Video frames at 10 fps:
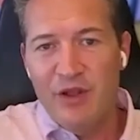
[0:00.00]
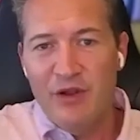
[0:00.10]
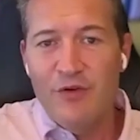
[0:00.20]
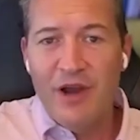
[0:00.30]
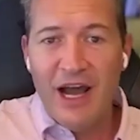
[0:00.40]
the
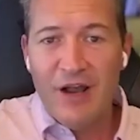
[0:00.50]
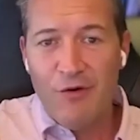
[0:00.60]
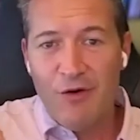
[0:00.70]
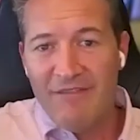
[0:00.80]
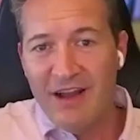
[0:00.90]
new guy,
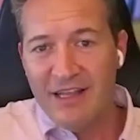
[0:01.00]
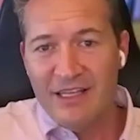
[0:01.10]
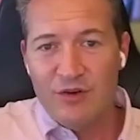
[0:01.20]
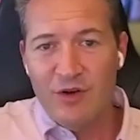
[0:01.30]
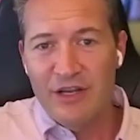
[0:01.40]
or I've got
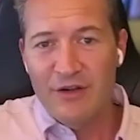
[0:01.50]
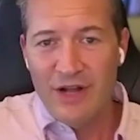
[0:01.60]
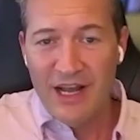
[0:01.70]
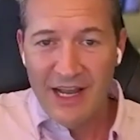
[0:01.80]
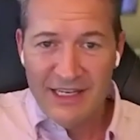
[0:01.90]
this great new
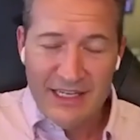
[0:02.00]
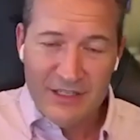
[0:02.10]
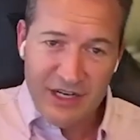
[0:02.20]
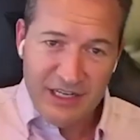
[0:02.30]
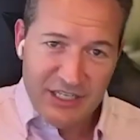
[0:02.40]
idea, and
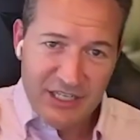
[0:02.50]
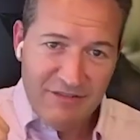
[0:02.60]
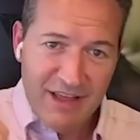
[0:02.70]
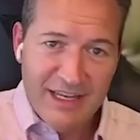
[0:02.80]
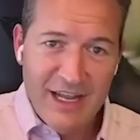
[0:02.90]
trying to shove
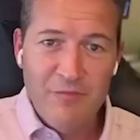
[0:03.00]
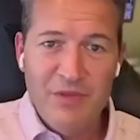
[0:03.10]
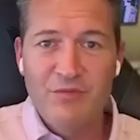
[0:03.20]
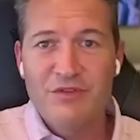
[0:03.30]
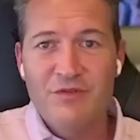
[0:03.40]
that down
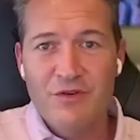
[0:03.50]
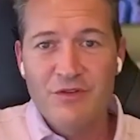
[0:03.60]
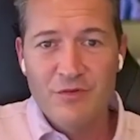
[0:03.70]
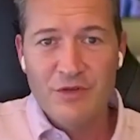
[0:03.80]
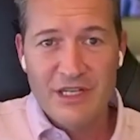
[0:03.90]
people's
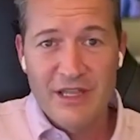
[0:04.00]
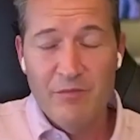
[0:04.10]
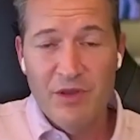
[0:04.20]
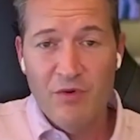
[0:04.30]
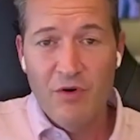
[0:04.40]
throats, which I
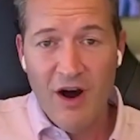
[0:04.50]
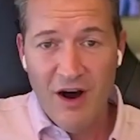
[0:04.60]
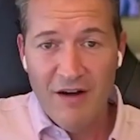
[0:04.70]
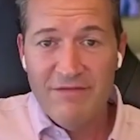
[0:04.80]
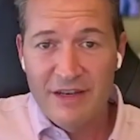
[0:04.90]
think people
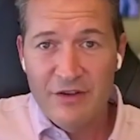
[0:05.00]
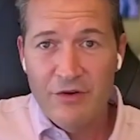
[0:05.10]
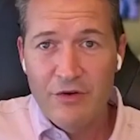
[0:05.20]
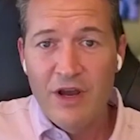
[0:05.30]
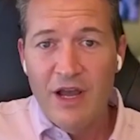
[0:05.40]
often
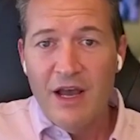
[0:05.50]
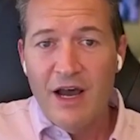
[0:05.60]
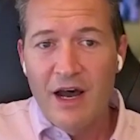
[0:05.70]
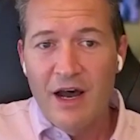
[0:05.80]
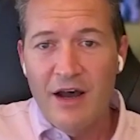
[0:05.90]
do.
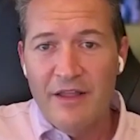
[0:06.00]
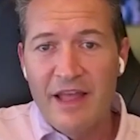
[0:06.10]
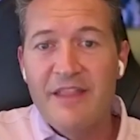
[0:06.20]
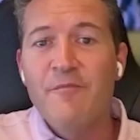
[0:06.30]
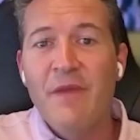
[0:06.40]

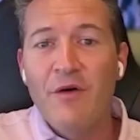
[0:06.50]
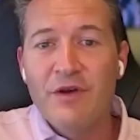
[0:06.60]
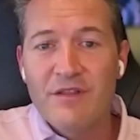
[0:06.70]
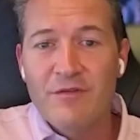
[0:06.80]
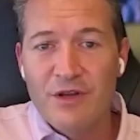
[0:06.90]
Then they're met
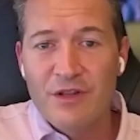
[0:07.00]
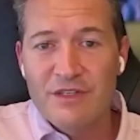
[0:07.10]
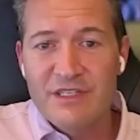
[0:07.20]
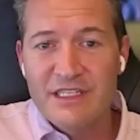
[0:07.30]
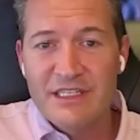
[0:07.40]
with
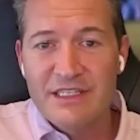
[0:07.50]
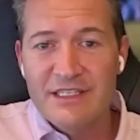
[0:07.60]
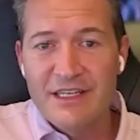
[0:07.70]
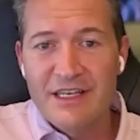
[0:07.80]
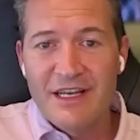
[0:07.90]

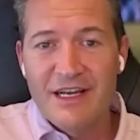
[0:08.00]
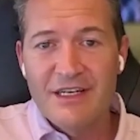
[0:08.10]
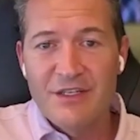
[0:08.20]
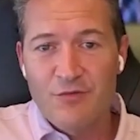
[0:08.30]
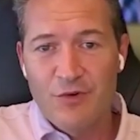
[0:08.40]
resistance,
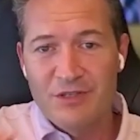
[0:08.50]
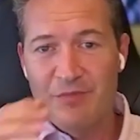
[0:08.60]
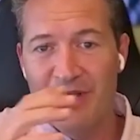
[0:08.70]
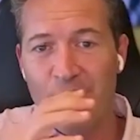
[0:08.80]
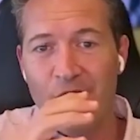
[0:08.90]
because what's
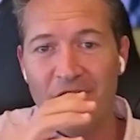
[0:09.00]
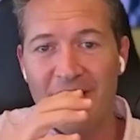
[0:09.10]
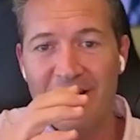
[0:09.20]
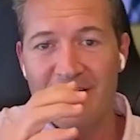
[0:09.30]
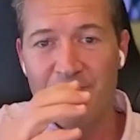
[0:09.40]
been
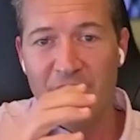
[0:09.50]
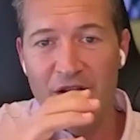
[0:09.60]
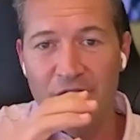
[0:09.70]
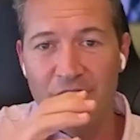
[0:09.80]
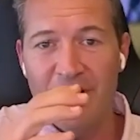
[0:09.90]
working has been
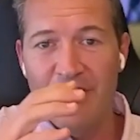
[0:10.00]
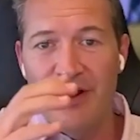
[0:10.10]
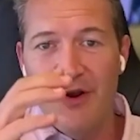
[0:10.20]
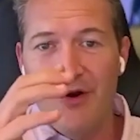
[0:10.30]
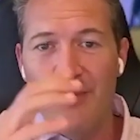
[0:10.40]
good, and
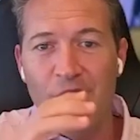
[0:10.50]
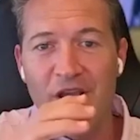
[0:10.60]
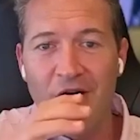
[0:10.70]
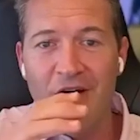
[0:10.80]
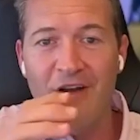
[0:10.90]
who
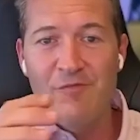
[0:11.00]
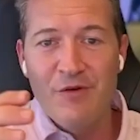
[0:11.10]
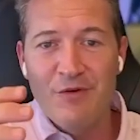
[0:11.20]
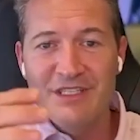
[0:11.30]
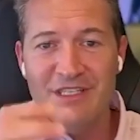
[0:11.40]
we are,
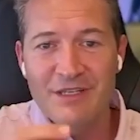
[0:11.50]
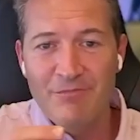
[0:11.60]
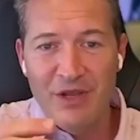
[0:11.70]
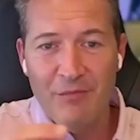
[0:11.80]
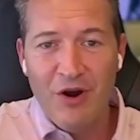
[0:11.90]
everybody wants to
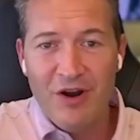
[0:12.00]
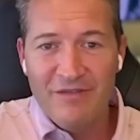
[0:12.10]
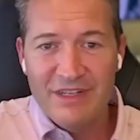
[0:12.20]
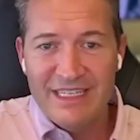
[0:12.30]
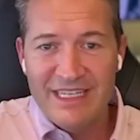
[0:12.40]
be a part
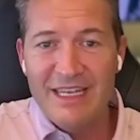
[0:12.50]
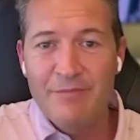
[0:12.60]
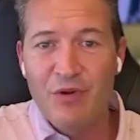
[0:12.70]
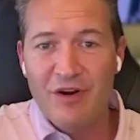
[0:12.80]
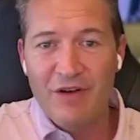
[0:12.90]
of a
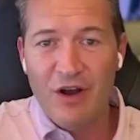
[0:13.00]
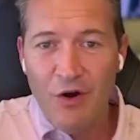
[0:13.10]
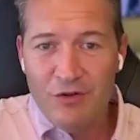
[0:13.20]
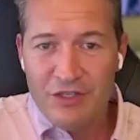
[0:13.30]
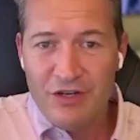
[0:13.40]
team, part of a
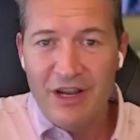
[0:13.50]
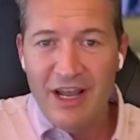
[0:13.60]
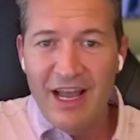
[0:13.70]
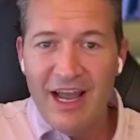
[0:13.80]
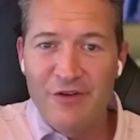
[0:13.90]
culture,
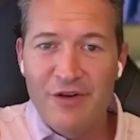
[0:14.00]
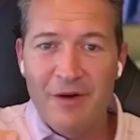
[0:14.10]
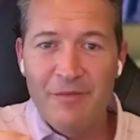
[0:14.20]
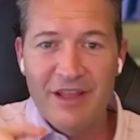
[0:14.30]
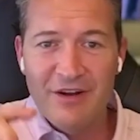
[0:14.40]
and you
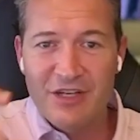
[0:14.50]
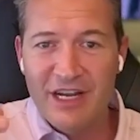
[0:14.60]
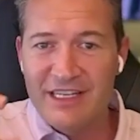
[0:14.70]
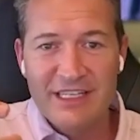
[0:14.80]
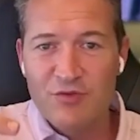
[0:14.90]
come in there and try
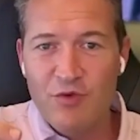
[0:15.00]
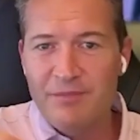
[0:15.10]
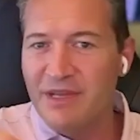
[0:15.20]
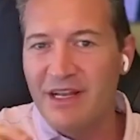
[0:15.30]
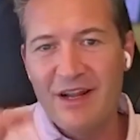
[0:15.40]
to
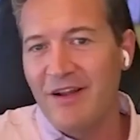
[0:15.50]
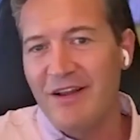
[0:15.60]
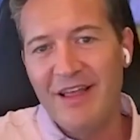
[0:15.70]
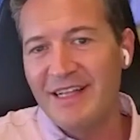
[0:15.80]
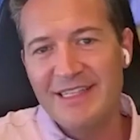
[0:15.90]
disrupt it. No,
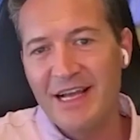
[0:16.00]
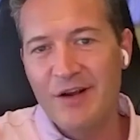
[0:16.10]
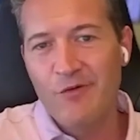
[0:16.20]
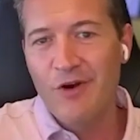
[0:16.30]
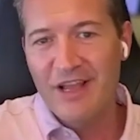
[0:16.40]
that's not
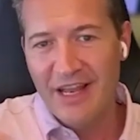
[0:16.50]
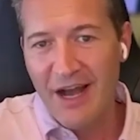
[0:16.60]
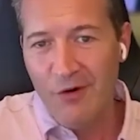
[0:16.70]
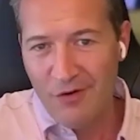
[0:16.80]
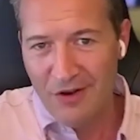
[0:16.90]
going to work. Get
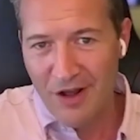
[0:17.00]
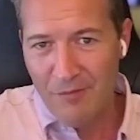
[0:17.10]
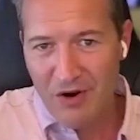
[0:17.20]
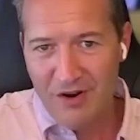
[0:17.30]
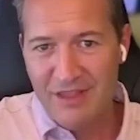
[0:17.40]
out. You're
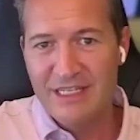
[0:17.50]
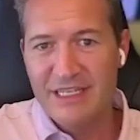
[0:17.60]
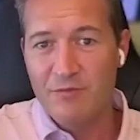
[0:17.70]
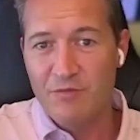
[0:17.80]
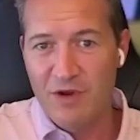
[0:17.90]
not part of the
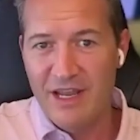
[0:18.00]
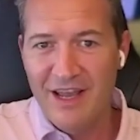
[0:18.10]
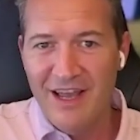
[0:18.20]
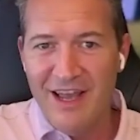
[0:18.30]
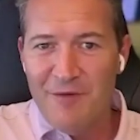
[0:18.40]
team, right?
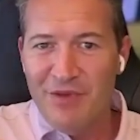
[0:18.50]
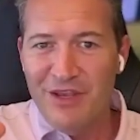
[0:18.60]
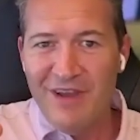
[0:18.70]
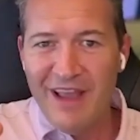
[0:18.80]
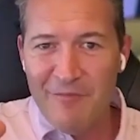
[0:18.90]
But
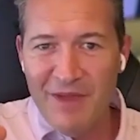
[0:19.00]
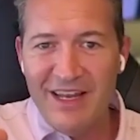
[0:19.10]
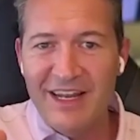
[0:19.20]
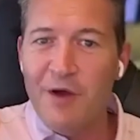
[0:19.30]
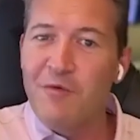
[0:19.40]
you came
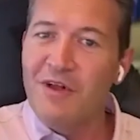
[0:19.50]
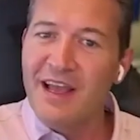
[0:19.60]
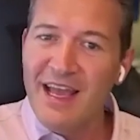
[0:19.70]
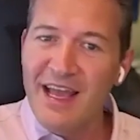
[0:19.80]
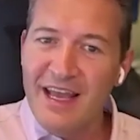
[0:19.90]
in and we're
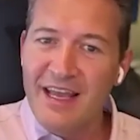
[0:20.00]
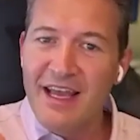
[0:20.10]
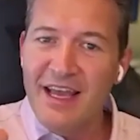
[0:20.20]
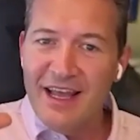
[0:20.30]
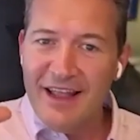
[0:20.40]
like,
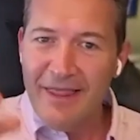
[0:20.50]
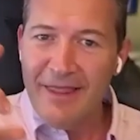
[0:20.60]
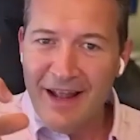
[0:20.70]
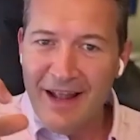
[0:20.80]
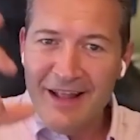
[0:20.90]
hey,
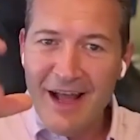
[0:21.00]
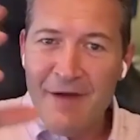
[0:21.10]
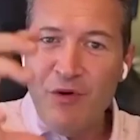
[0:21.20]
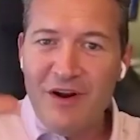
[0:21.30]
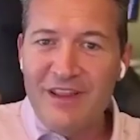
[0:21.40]

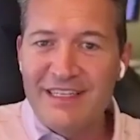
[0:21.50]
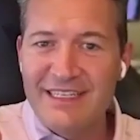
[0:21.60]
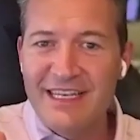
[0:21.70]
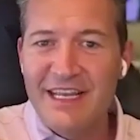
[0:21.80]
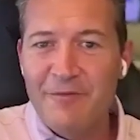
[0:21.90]
I'm part of the
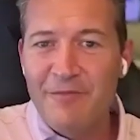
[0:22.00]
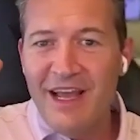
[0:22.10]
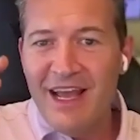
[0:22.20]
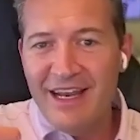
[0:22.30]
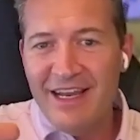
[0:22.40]
team,
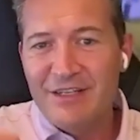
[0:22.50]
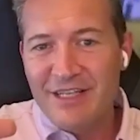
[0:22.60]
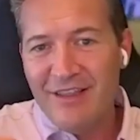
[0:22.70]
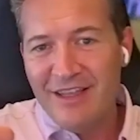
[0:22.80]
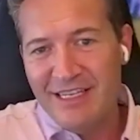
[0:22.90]
and here's
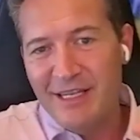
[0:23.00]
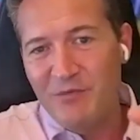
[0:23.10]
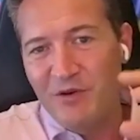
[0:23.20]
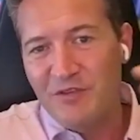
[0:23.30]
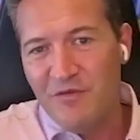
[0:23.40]
how the team
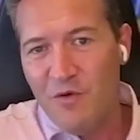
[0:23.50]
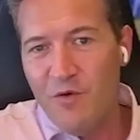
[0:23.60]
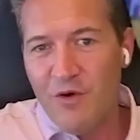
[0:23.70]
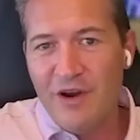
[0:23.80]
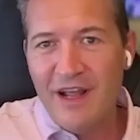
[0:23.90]
moves
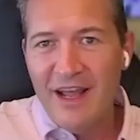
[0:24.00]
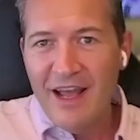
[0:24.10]
forward.